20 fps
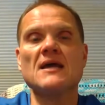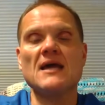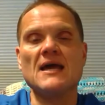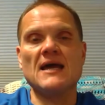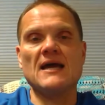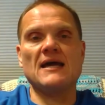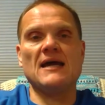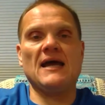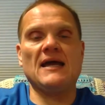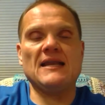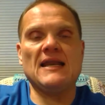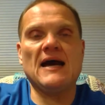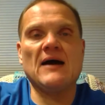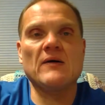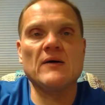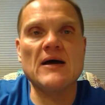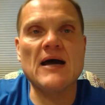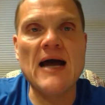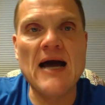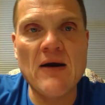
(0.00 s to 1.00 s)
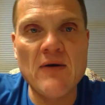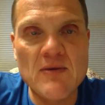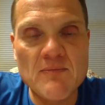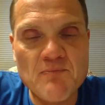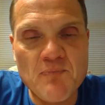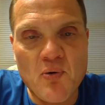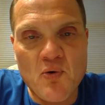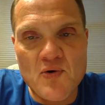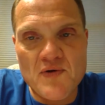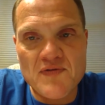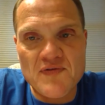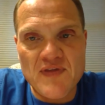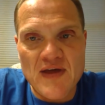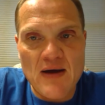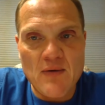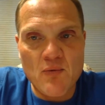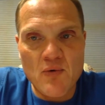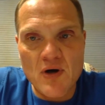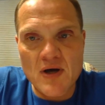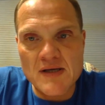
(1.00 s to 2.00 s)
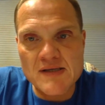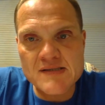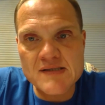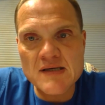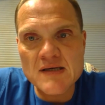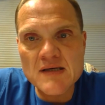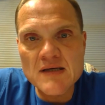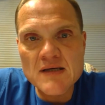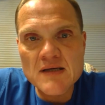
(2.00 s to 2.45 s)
and how important that was